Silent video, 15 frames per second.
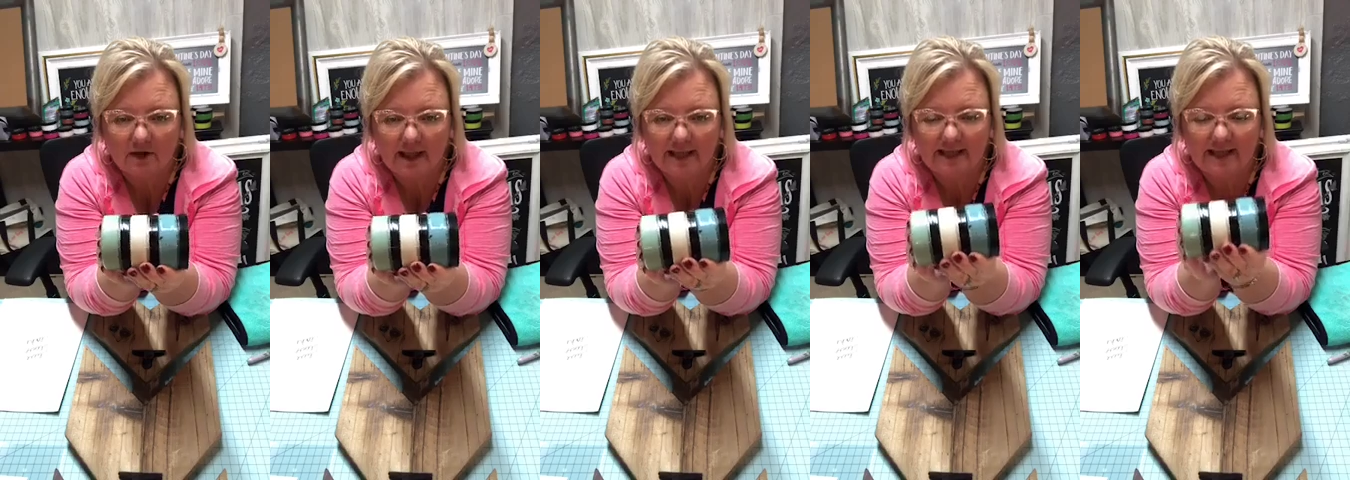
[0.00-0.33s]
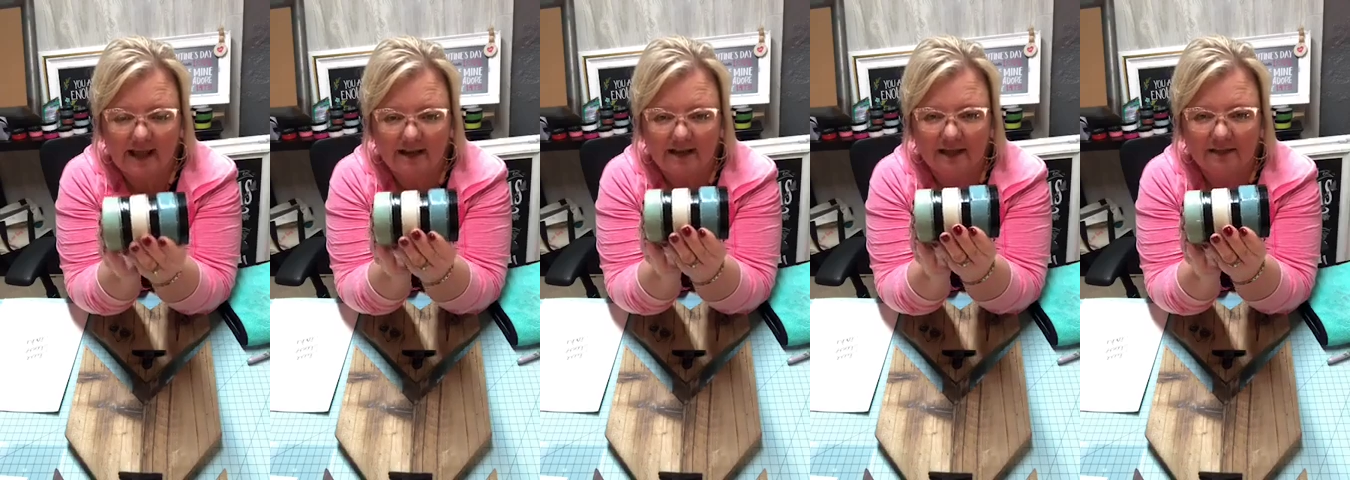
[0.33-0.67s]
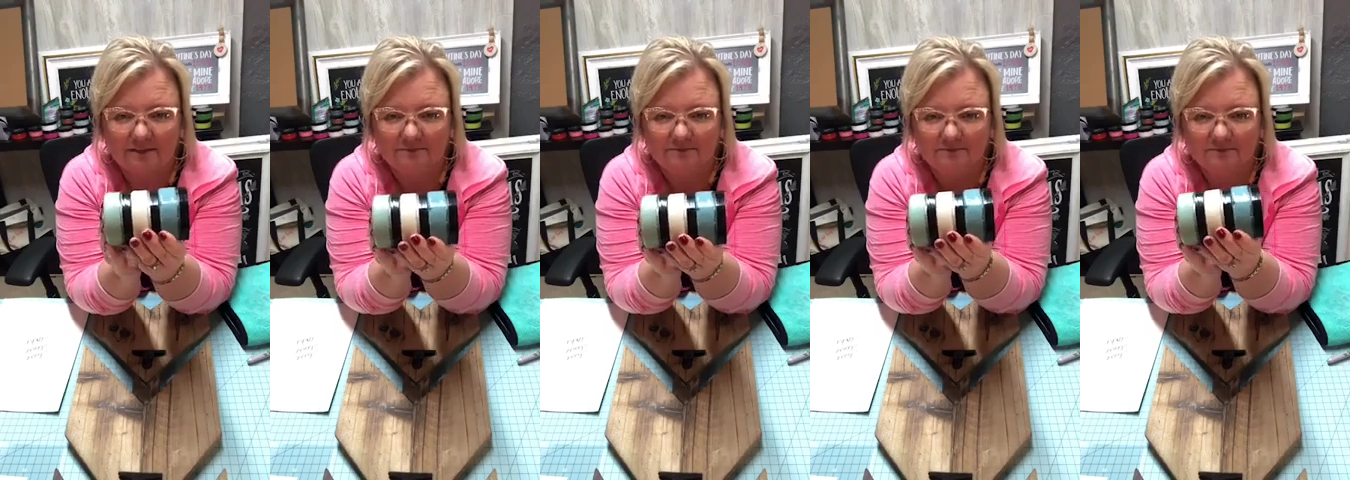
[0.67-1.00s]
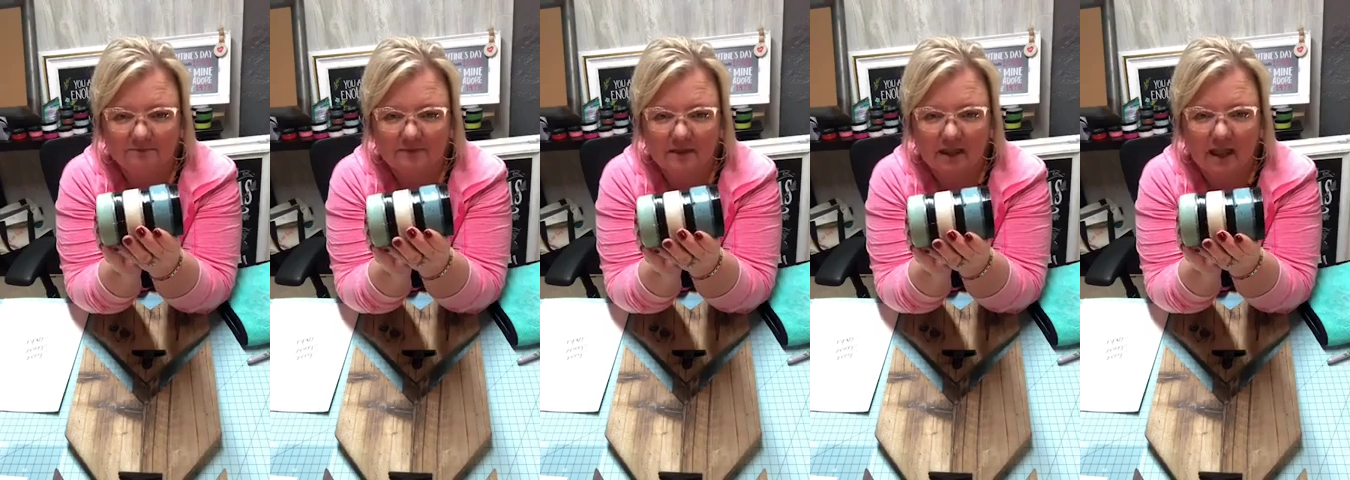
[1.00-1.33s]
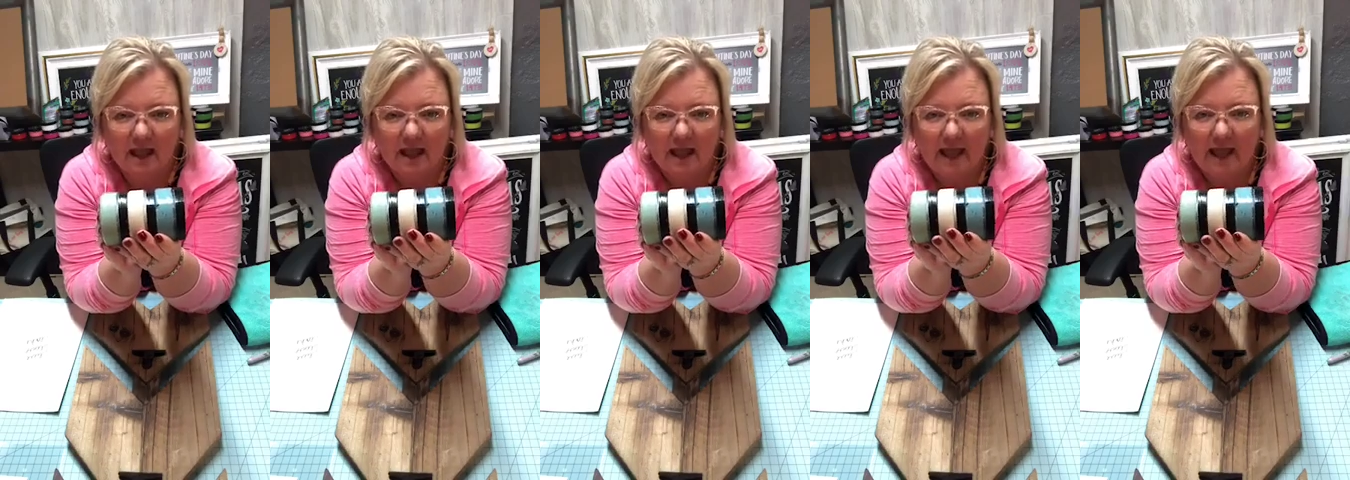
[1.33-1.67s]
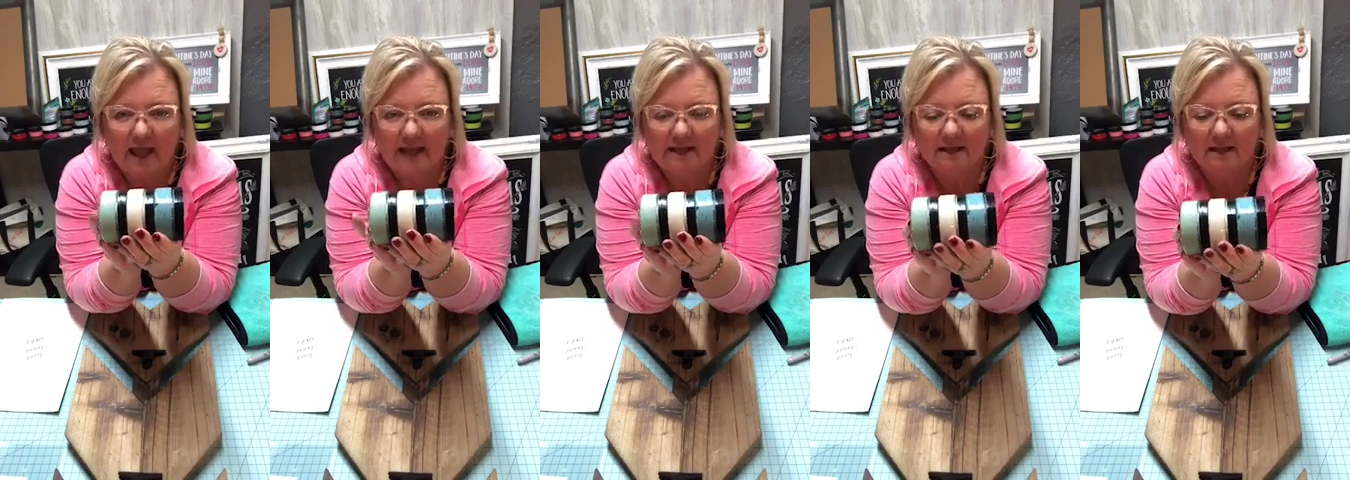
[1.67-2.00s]
Hey Kiana.
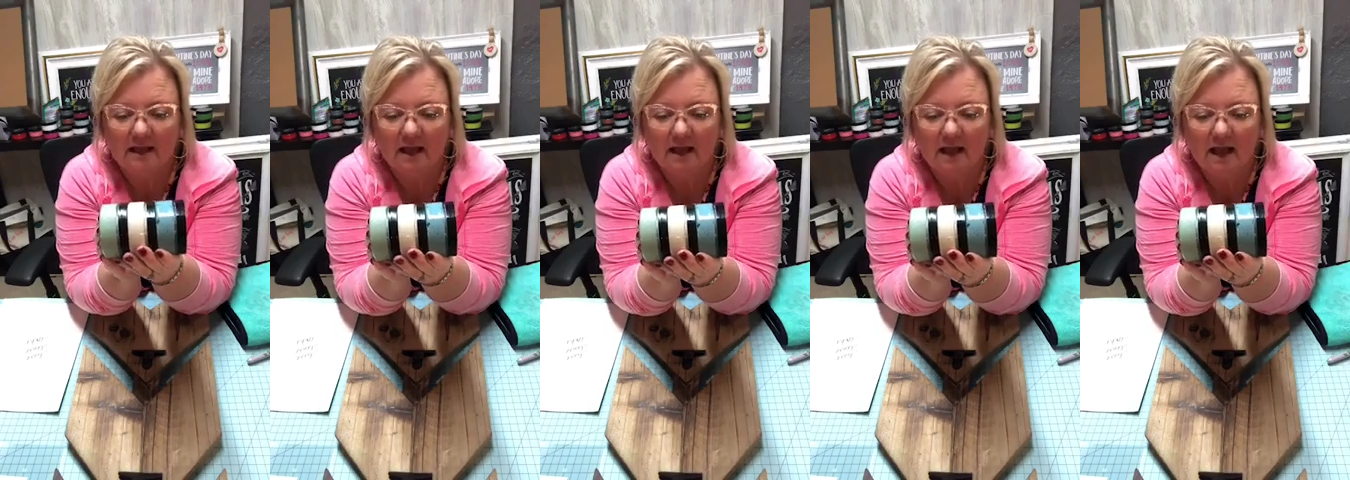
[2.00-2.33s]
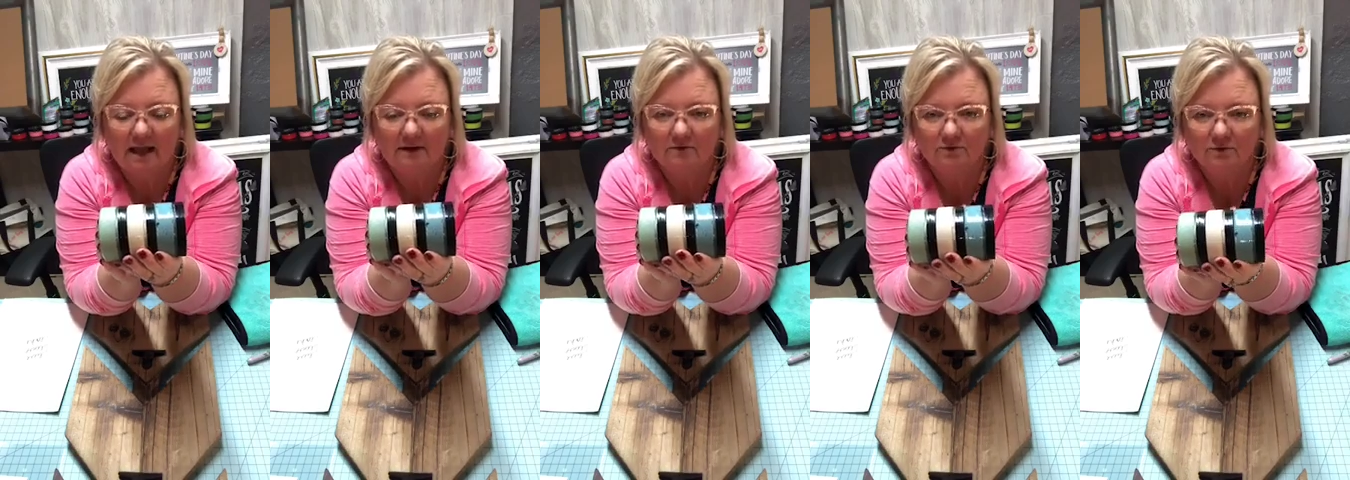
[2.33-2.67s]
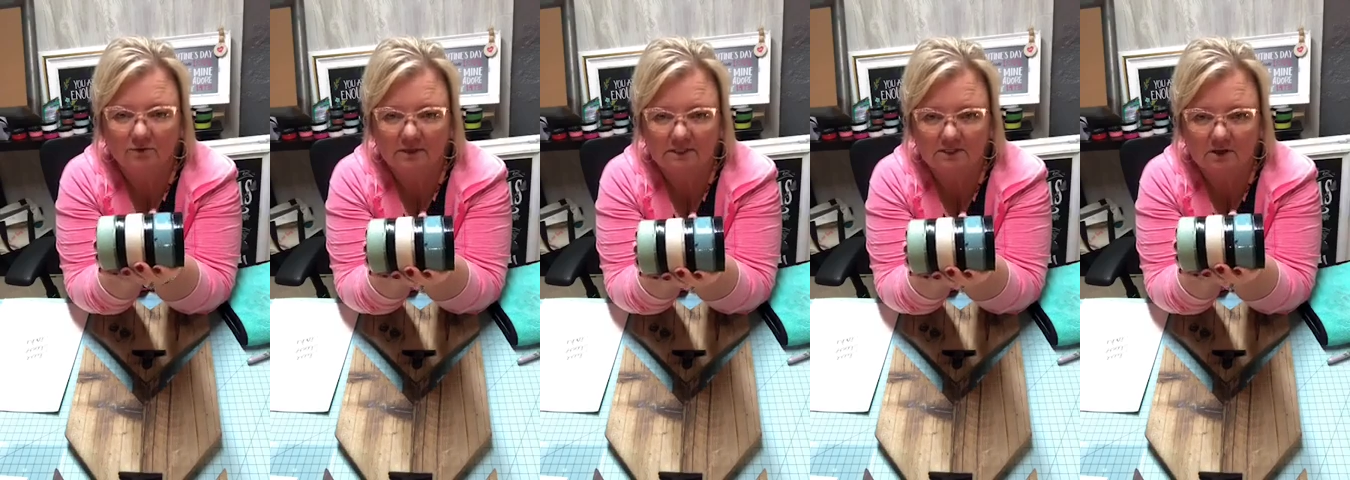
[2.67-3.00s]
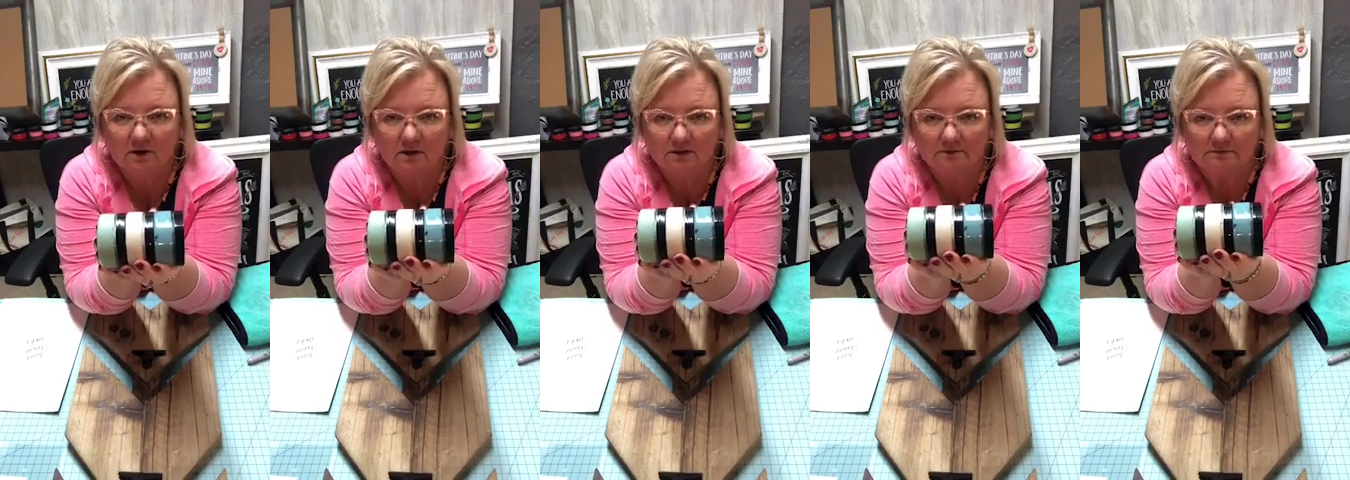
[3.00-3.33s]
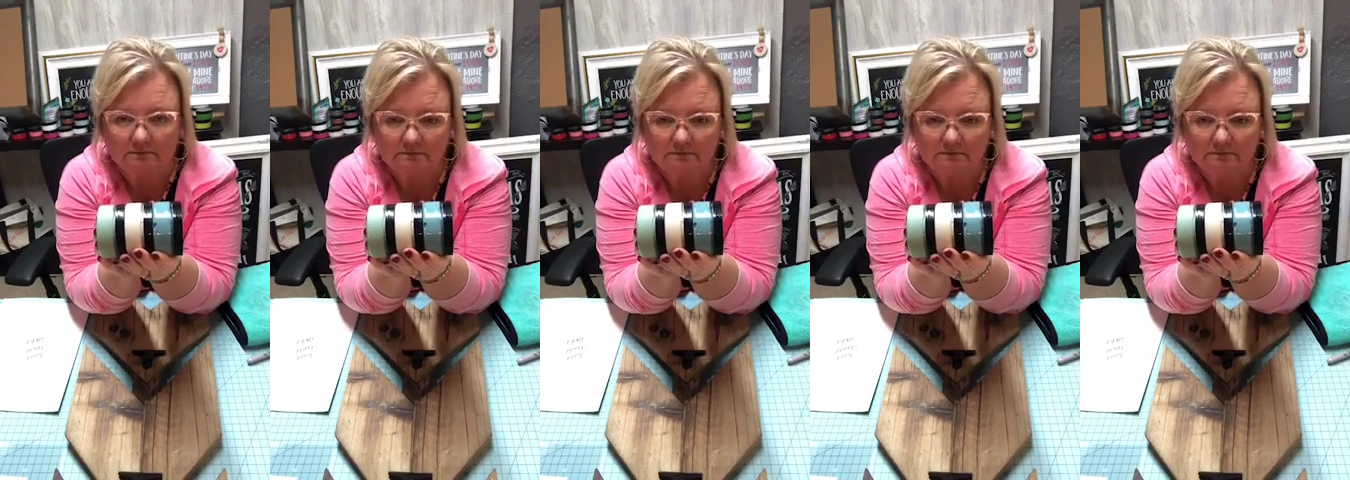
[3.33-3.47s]
And I don't know what it's called.